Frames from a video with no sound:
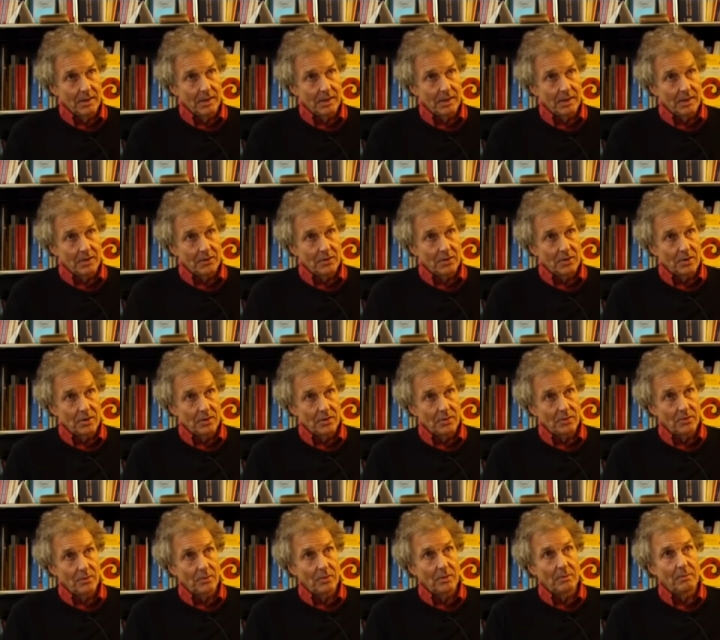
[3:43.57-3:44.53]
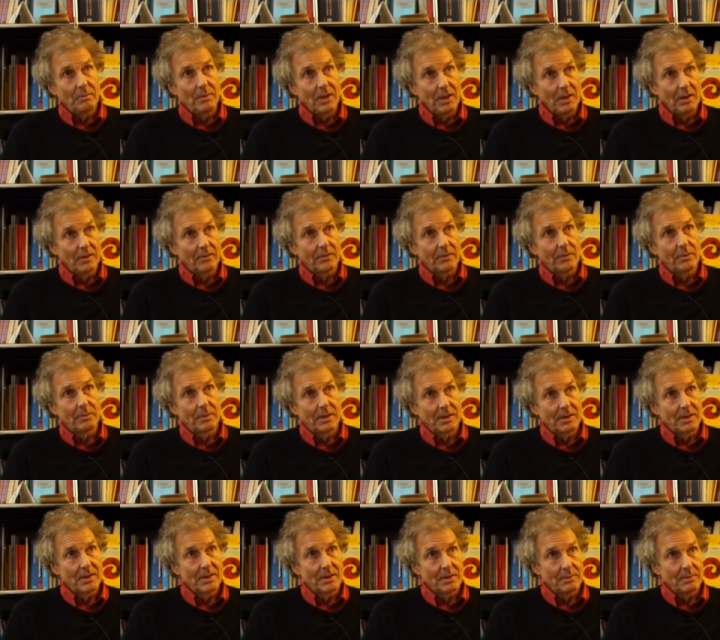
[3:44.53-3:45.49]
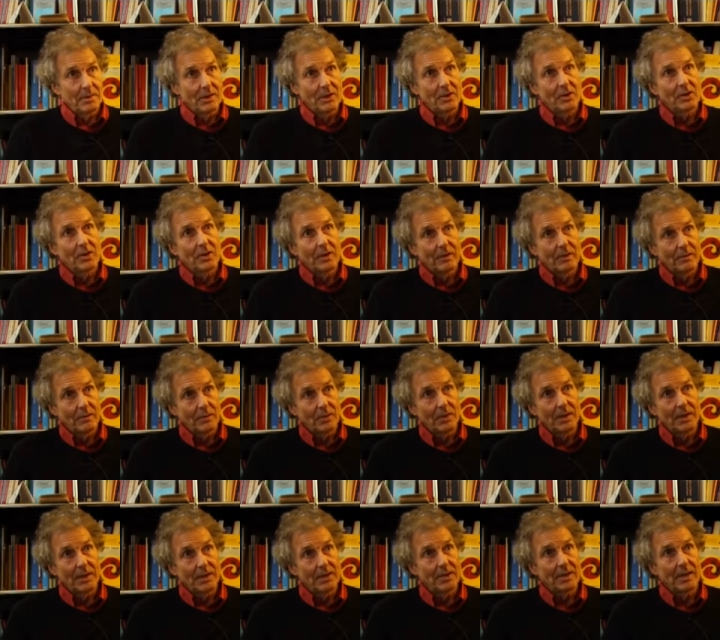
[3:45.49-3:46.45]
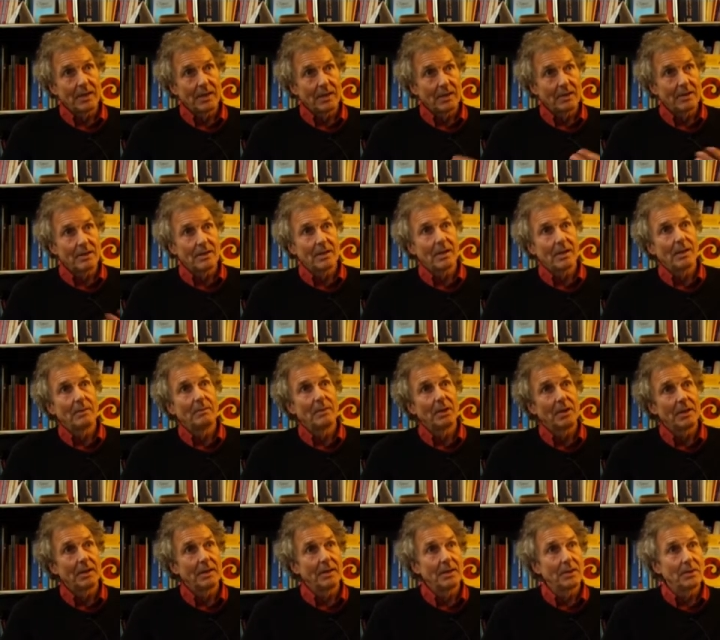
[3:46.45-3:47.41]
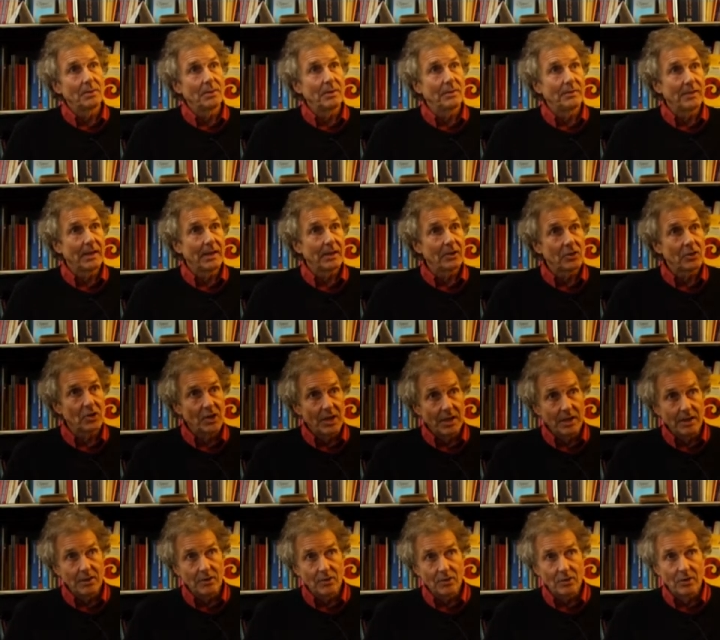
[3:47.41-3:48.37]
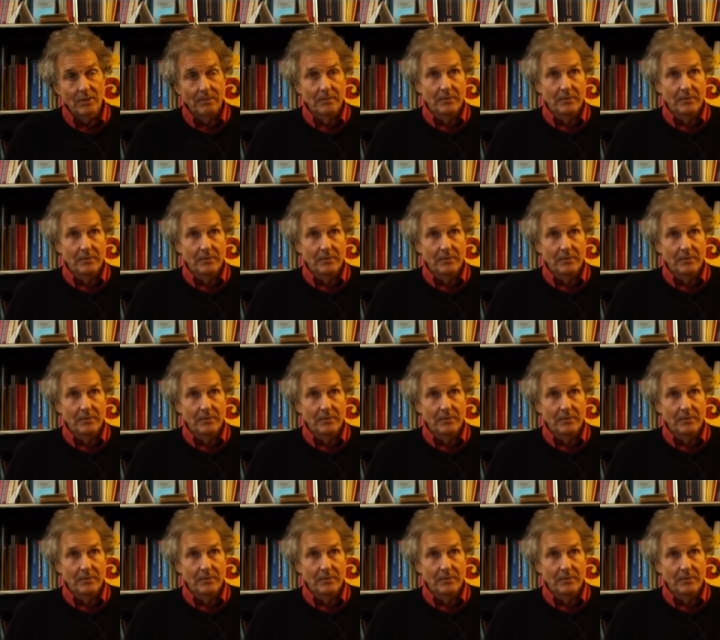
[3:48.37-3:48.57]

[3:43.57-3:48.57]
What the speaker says: into meaningful participation and voice and ability to effect change.